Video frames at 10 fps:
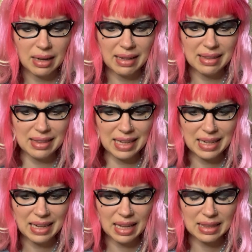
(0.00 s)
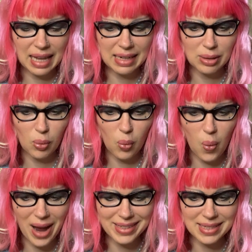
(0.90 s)
A thing like
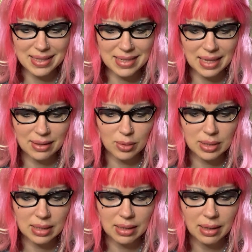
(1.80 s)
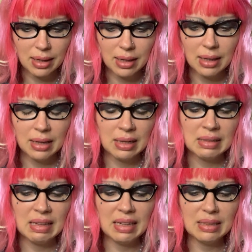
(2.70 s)
what? Said Lucy.
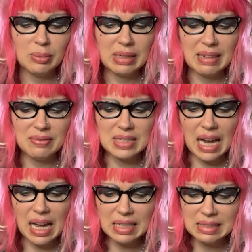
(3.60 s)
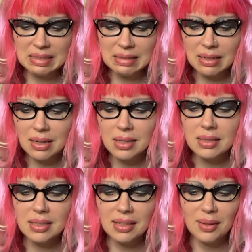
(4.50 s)
Like what I've done,
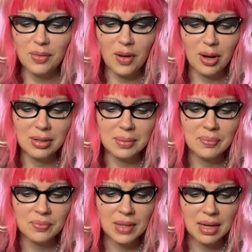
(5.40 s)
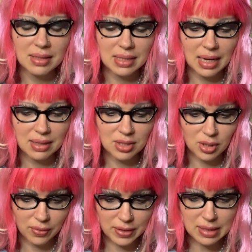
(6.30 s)
said the fawn. Taken
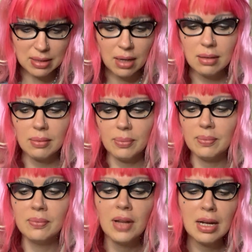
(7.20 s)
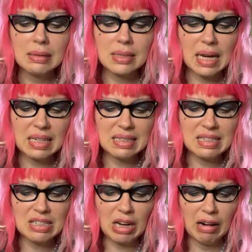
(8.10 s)
service? Taken
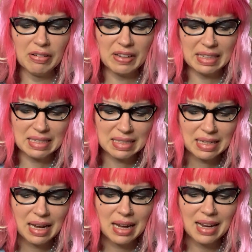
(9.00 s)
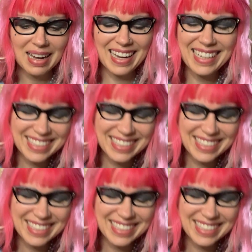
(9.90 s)
service. Sorry.